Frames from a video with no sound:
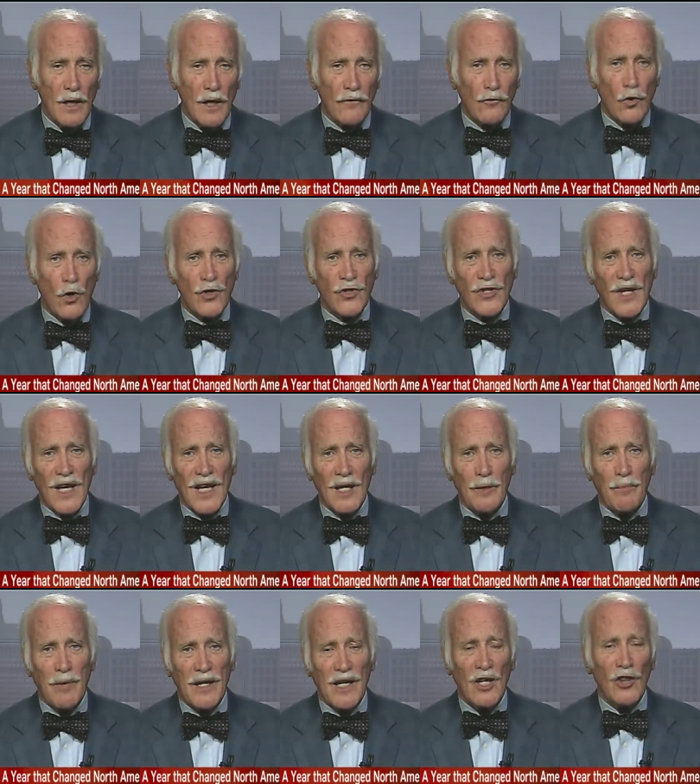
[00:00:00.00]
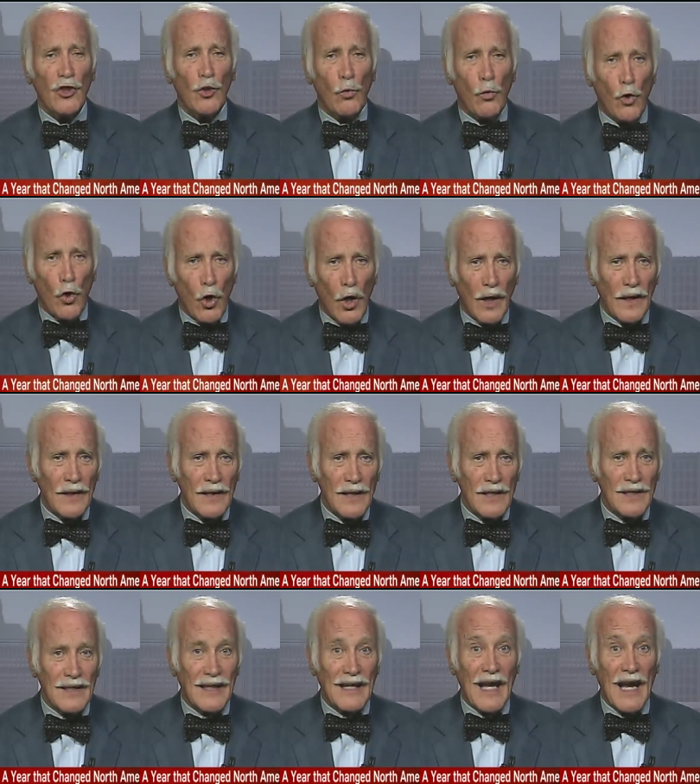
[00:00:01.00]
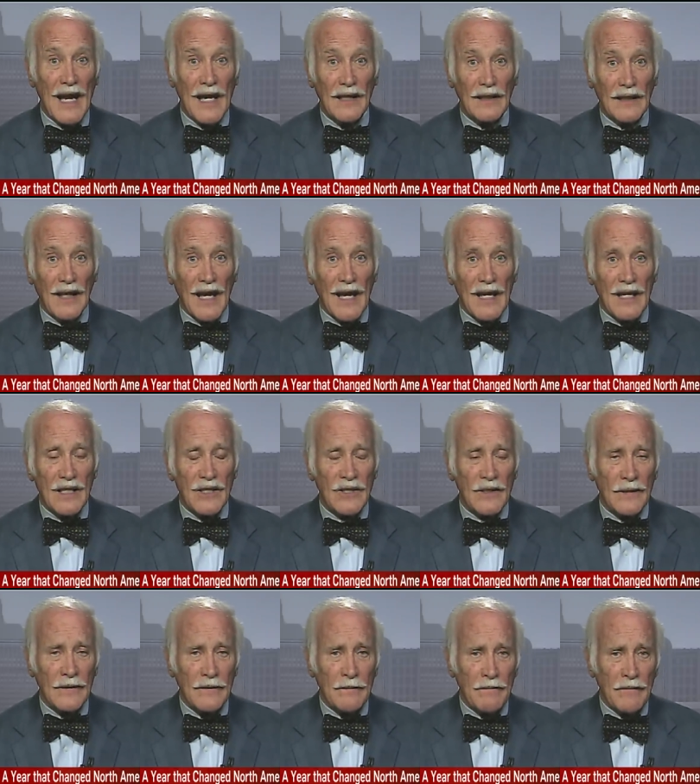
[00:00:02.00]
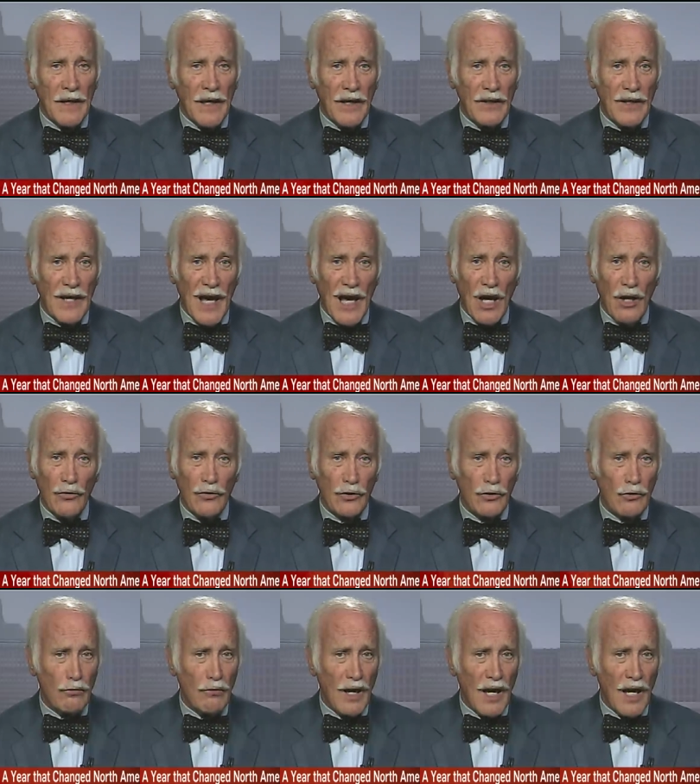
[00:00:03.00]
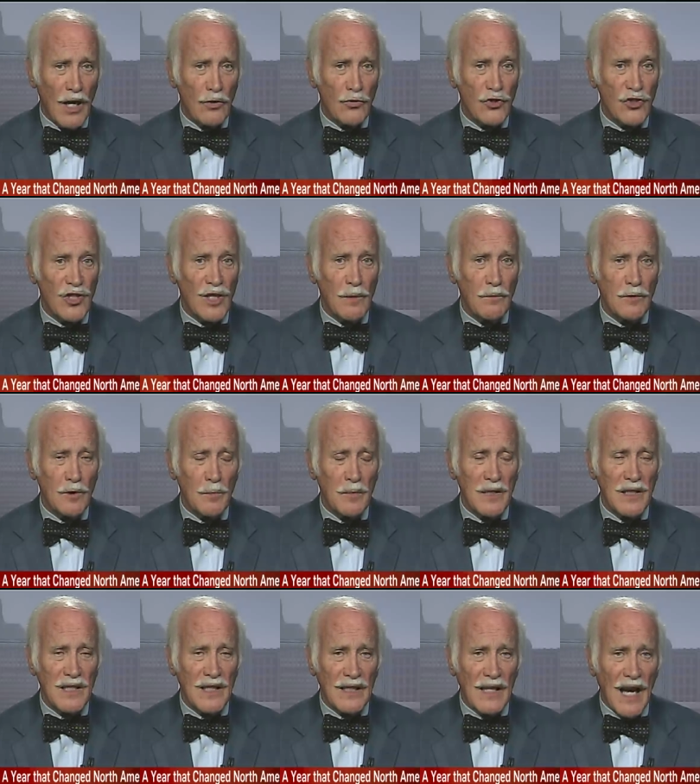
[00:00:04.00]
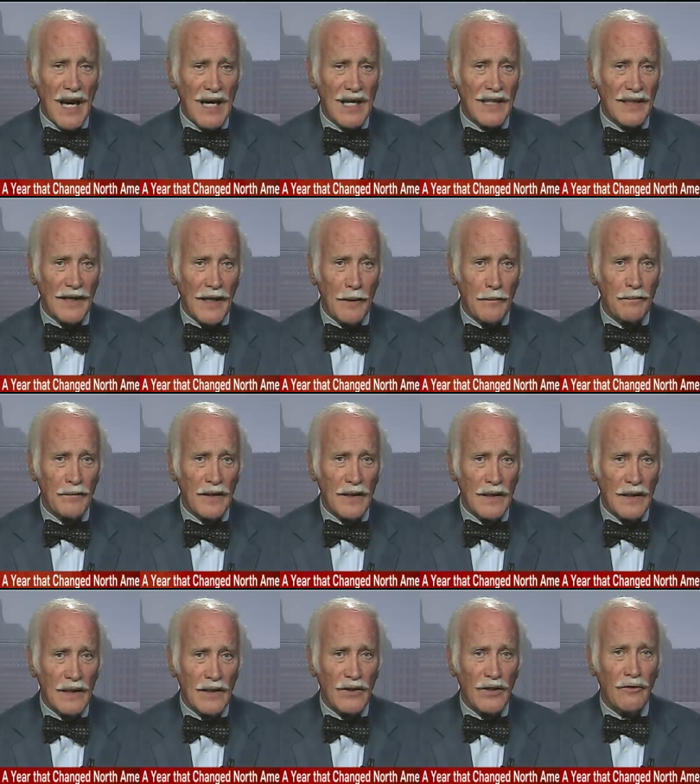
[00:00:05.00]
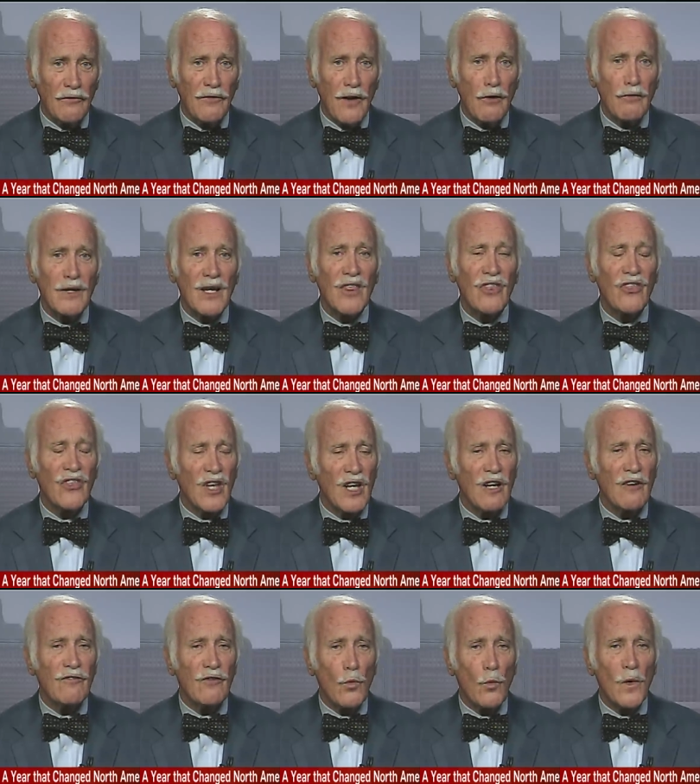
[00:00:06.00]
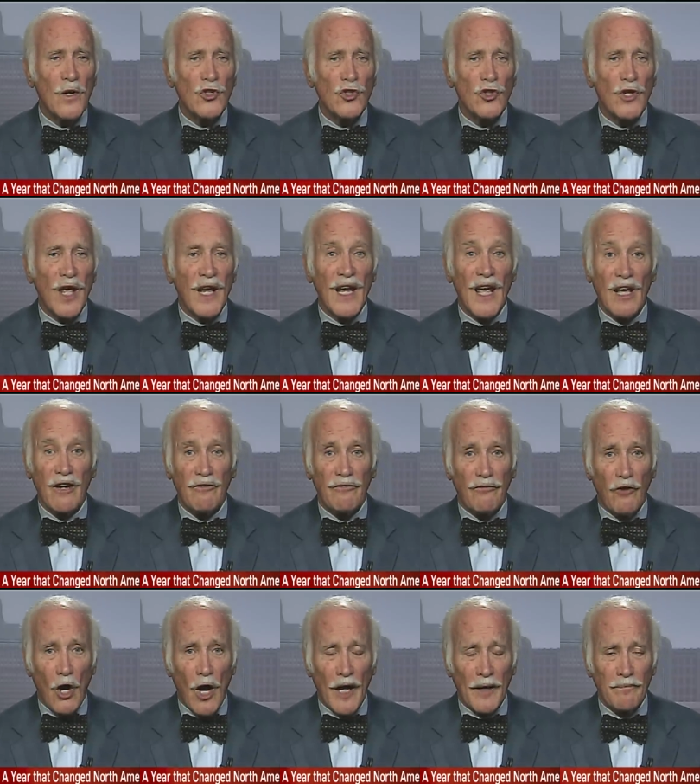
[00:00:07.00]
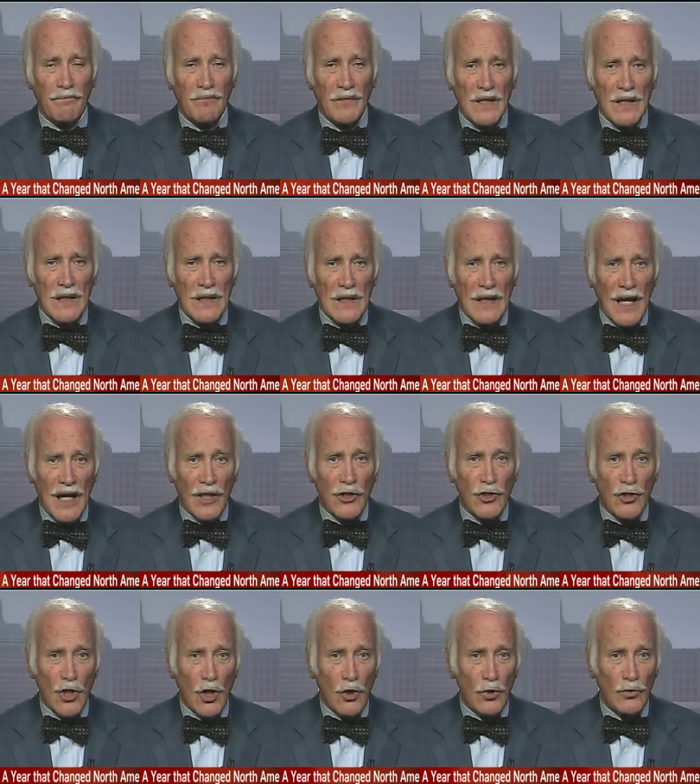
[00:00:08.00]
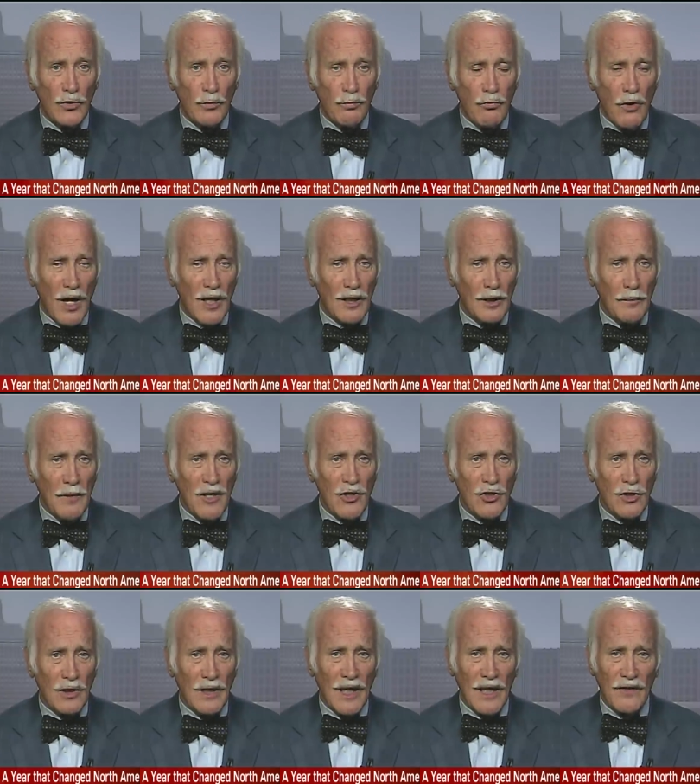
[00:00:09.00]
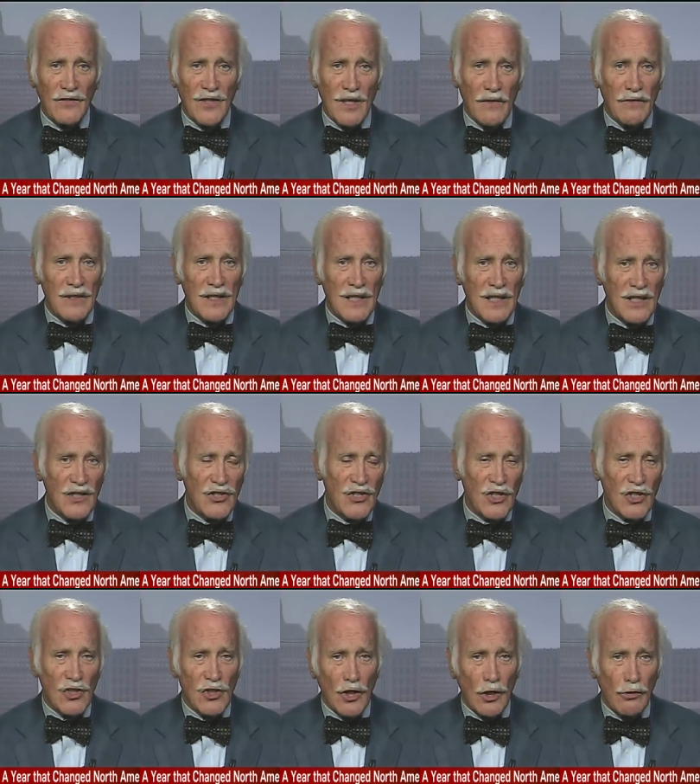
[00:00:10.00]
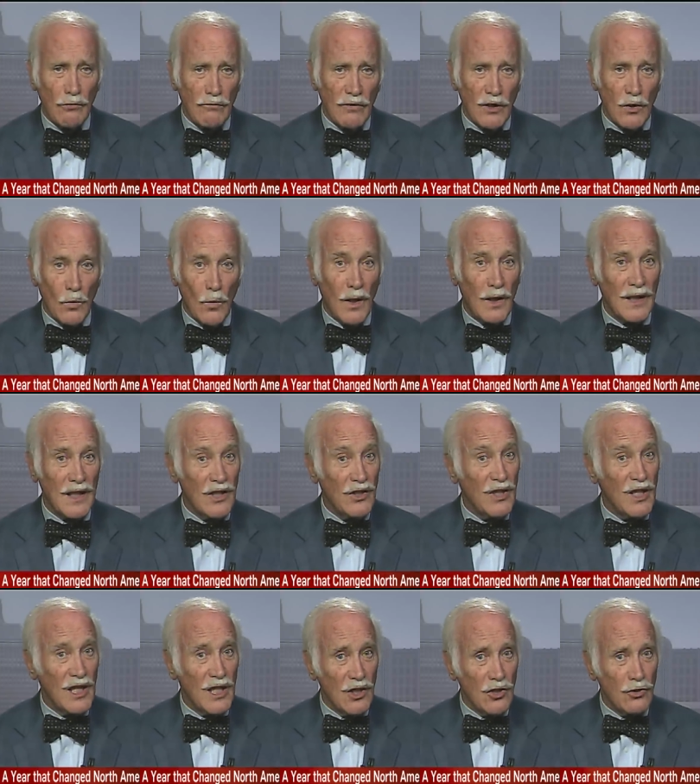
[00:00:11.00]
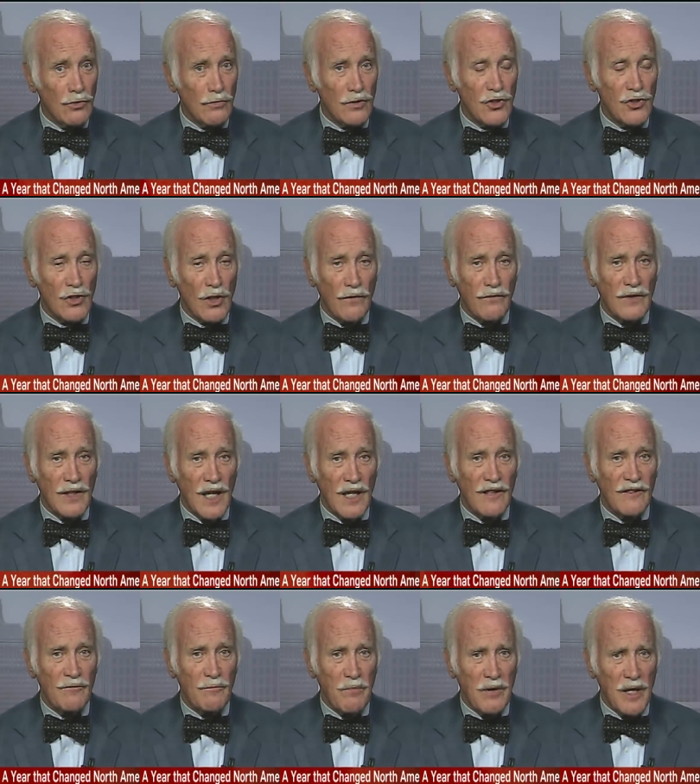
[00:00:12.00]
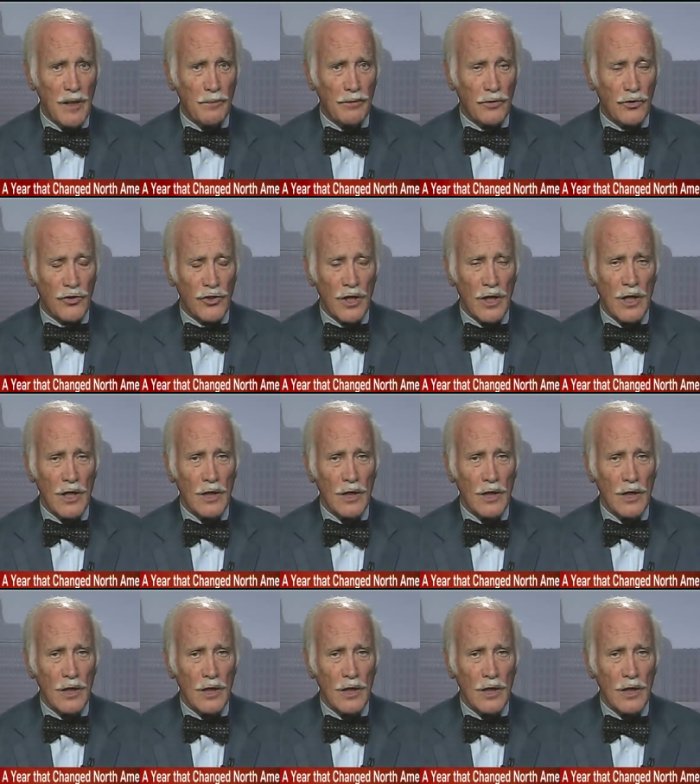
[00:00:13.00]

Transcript: Of course, they had been in the war to gain land, and now the Crown seemed to be denying them the very thing for which they had fought. And so the proclamation line of seventeen sixty-three, while in the interests of native peoples,